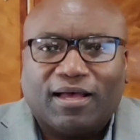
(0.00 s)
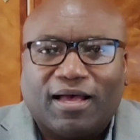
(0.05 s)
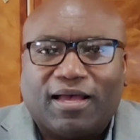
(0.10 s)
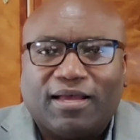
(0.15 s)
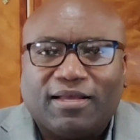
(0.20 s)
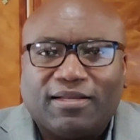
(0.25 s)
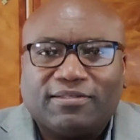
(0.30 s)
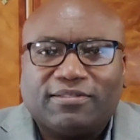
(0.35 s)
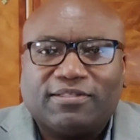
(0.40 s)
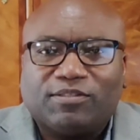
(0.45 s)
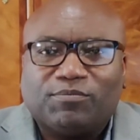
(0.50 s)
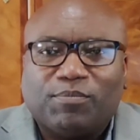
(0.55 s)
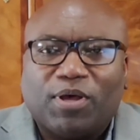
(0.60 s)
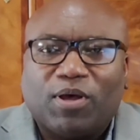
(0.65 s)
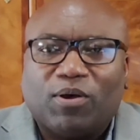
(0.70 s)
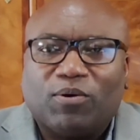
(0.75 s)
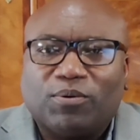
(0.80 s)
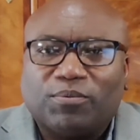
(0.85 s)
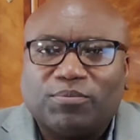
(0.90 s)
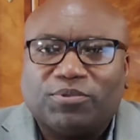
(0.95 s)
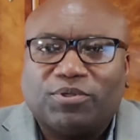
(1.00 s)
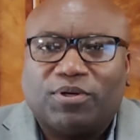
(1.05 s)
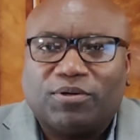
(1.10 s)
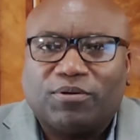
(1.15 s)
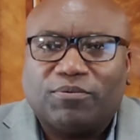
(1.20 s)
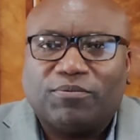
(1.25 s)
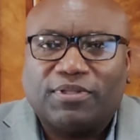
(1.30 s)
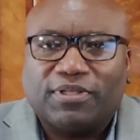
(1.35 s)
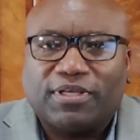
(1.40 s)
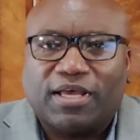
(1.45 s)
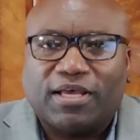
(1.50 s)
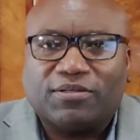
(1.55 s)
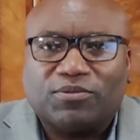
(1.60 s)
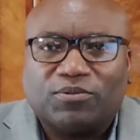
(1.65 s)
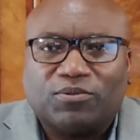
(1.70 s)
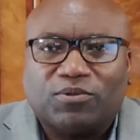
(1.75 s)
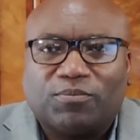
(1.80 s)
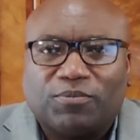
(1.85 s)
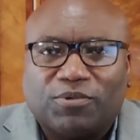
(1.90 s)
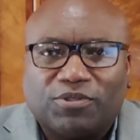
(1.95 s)
Hi, this is Malcolm Turner with
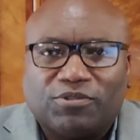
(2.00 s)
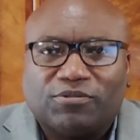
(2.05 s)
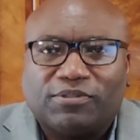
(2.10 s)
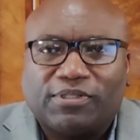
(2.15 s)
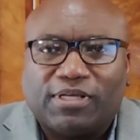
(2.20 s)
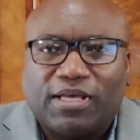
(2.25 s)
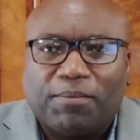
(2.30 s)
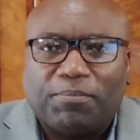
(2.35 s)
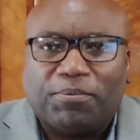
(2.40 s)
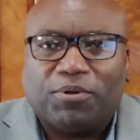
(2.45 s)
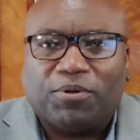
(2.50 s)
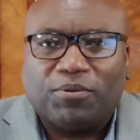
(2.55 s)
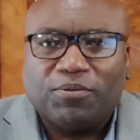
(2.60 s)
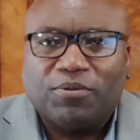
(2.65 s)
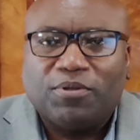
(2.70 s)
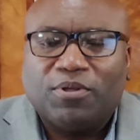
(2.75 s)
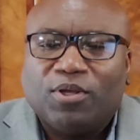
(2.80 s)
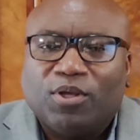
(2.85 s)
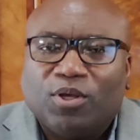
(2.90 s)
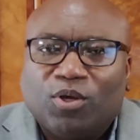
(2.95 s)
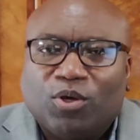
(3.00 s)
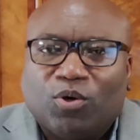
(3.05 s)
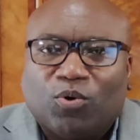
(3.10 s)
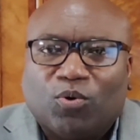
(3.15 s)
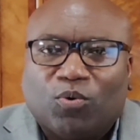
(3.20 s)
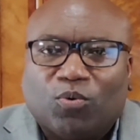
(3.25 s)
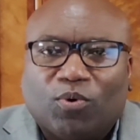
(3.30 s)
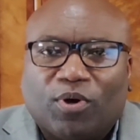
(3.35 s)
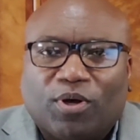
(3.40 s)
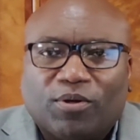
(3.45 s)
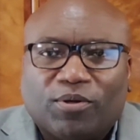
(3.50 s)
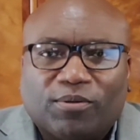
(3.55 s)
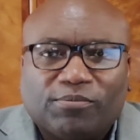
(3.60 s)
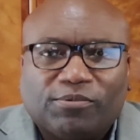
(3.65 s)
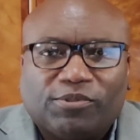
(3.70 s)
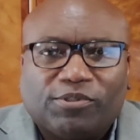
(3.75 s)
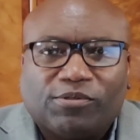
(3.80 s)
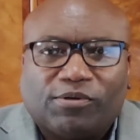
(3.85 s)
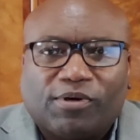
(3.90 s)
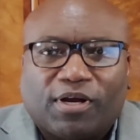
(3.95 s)
Castle Commercial Capital.
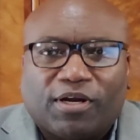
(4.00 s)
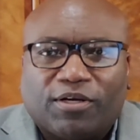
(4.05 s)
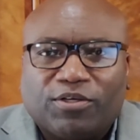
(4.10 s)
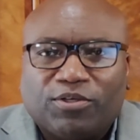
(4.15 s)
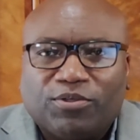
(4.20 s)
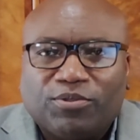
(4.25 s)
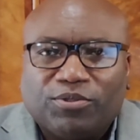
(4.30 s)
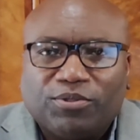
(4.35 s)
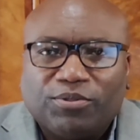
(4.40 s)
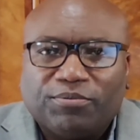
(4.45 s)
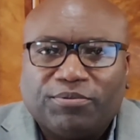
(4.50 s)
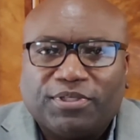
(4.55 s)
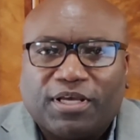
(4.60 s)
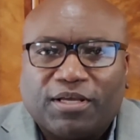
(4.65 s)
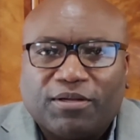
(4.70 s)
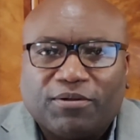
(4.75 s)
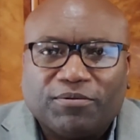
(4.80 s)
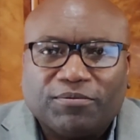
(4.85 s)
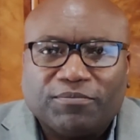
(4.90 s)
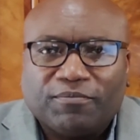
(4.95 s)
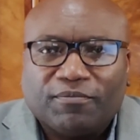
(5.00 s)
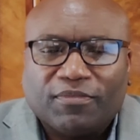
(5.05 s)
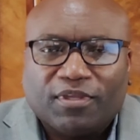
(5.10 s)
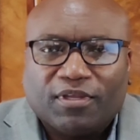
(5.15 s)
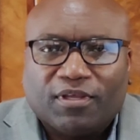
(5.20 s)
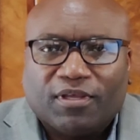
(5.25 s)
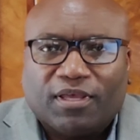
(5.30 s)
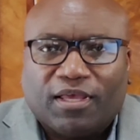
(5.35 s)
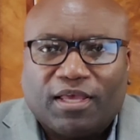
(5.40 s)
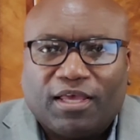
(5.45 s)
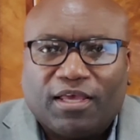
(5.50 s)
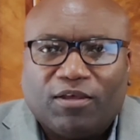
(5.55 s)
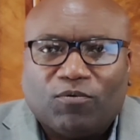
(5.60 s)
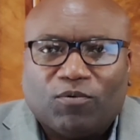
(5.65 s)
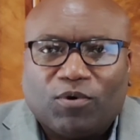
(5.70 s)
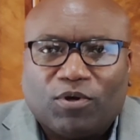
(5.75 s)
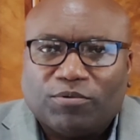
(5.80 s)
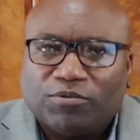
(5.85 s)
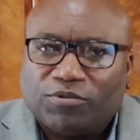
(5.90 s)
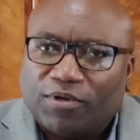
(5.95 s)
Welcome to our YouTube channel and
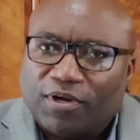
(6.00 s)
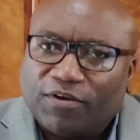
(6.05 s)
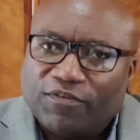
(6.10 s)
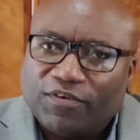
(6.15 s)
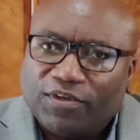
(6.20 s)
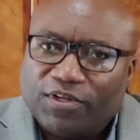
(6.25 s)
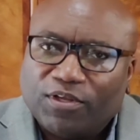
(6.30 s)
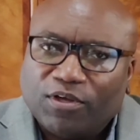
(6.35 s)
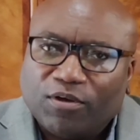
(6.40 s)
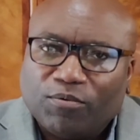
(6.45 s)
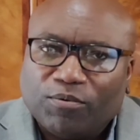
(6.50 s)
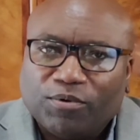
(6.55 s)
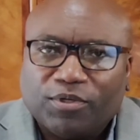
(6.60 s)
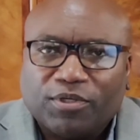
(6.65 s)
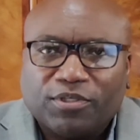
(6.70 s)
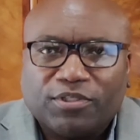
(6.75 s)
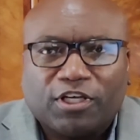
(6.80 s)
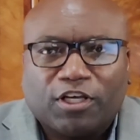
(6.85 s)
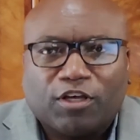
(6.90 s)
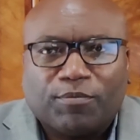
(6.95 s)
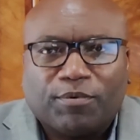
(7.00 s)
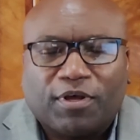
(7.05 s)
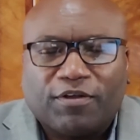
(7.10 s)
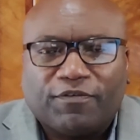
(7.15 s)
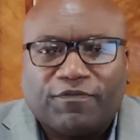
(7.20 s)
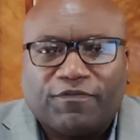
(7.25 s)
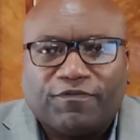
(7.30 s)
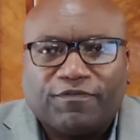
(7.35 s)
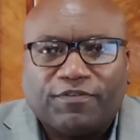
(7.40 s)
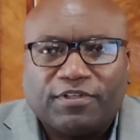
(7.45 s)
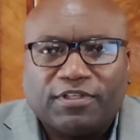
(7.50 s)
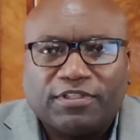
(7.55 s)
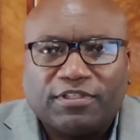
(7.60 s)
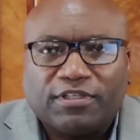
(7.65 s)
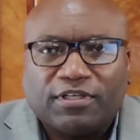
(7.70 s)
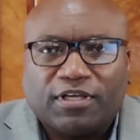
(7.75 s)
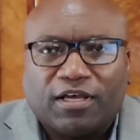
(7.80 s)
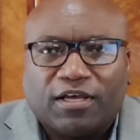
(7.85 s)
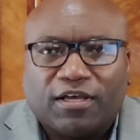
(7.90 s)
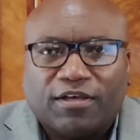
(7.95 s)
welcome to our video. We're going to talk about
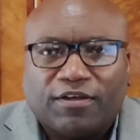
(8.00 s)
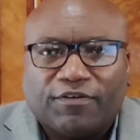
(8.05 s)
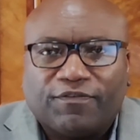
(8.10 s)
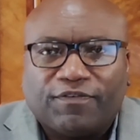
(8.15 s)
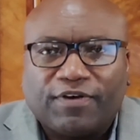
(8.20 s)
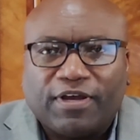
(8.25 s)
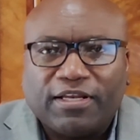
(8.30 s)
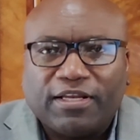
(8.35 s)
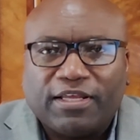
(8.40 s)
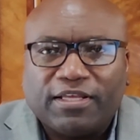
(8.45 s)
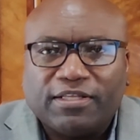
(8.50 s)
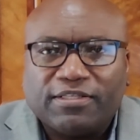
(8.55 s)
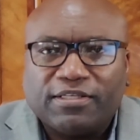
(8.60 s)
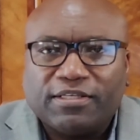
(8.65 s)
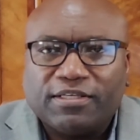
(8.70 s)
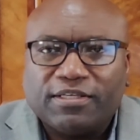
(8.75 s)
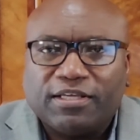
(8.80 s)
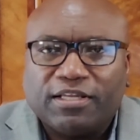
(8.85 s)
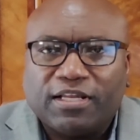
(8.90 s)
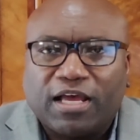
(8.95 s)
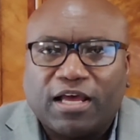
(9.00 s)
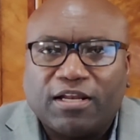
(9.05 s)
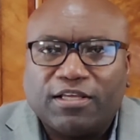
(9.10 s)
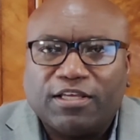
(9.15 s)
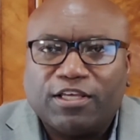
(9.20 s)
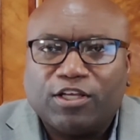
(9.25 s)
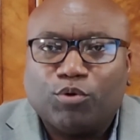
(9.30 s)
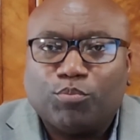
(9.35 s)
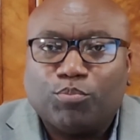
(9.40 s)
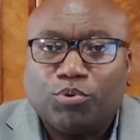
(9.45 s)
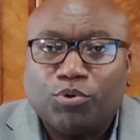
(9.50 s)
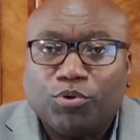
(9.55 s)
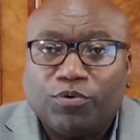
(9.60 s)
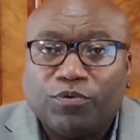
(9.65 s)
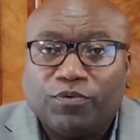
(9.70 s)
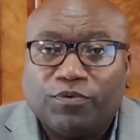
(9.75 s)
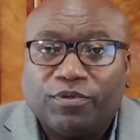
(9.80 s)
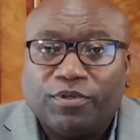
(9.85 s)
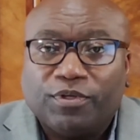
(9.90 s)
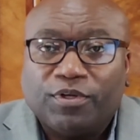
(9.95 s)
financing and how to get
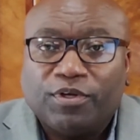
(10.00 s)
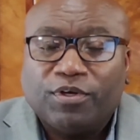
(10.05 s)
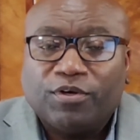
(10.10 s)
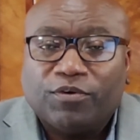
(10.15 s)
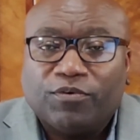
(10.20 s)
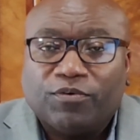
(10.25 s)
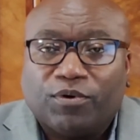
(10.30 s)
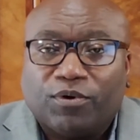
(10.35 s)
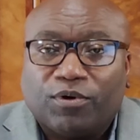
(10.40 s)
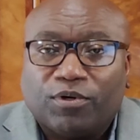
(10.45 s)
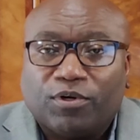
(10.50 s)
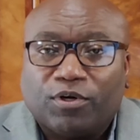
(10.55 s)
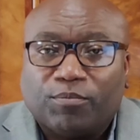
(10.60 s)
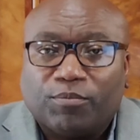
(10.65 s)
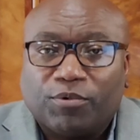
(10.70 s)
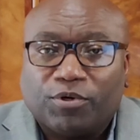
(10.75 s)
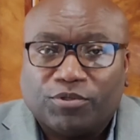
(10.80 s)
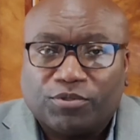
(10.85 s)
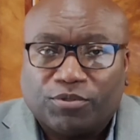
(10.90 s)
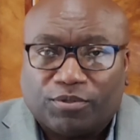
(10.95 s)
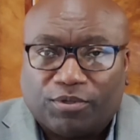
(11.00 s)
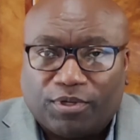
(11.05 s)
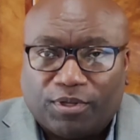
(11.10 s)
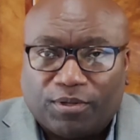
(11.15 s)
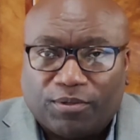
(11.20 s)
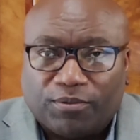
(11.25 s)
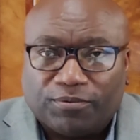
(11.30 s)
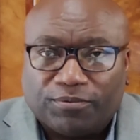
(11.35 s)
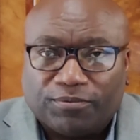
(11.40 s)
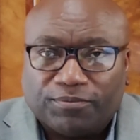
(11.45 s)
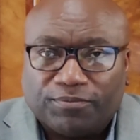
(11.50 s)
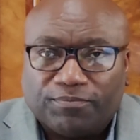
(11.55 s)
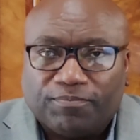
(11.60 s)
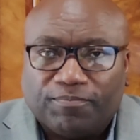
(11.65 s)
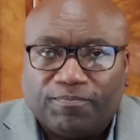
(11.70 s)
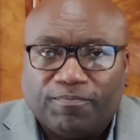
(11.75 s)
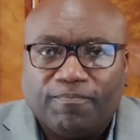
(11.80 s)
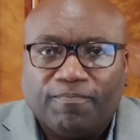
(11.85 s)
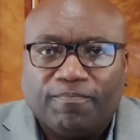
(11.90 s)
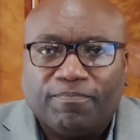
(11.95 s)
approved for a commercial loan.
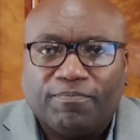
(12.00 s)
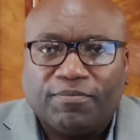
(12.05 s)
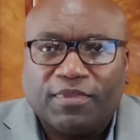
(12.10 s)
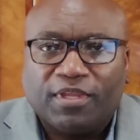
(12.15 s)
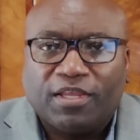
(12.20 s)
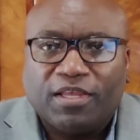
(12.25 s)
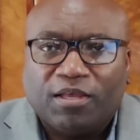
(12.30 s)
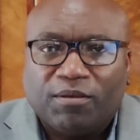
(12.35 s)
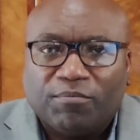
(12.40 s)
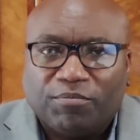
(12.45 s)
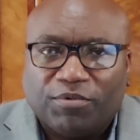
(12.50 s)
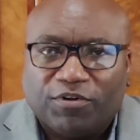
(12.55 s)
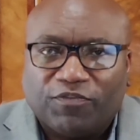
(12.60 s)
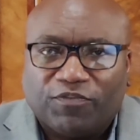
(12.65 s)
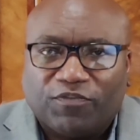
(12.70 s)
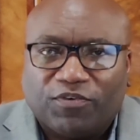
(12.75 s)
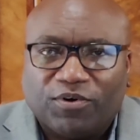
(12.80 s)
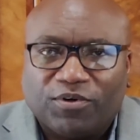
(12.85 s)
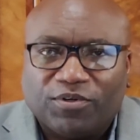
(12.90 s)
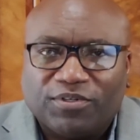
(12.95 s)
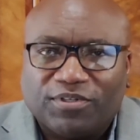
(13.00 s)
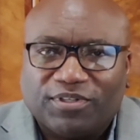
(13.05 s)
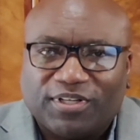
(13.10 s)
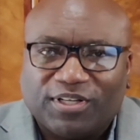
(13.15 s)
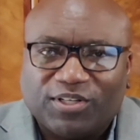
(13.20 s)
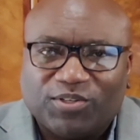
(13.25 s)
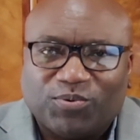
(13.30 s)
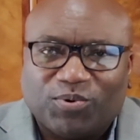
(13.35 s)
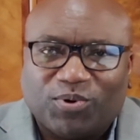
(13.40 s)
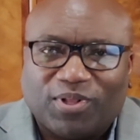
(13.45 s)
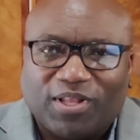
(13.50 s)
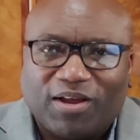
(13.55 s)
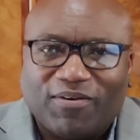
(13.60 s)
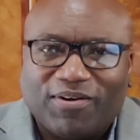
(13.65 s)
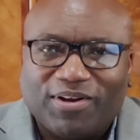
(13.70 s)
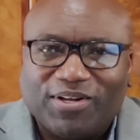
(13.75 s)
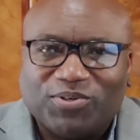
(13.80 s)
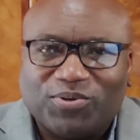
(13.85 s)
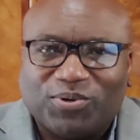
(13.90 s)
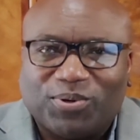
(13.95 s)
But first, let's roll
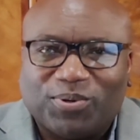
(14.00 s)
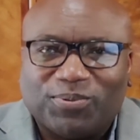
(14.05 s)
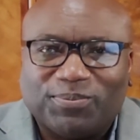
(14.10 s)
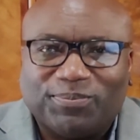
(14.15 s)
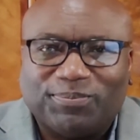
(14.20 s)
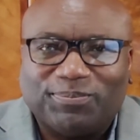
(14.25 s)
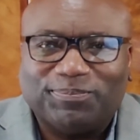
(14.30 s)
our intro.